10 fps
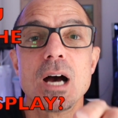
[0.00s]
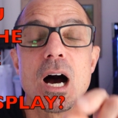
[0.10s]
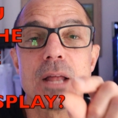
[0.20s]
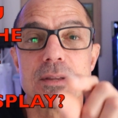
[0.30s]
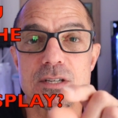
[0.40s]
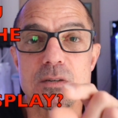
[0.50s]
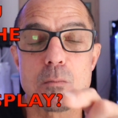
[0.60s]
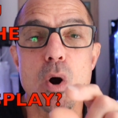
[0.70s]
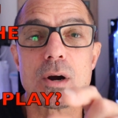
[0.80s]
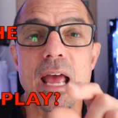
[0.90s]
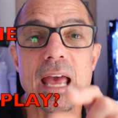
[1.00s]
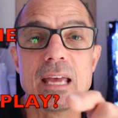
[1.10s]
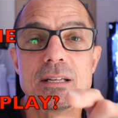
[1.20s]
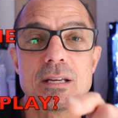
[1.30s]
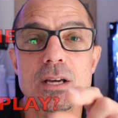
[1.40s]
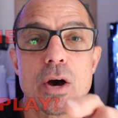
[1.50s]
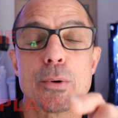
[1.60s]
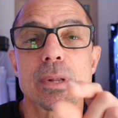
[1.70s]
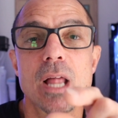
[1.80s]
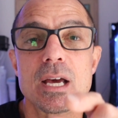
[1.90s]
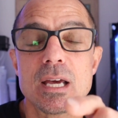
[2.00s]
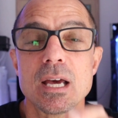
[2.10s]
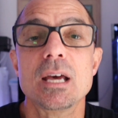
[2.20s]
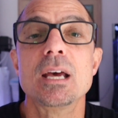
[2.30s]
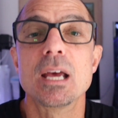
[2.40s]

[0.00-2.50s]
on the Smart ATO Lite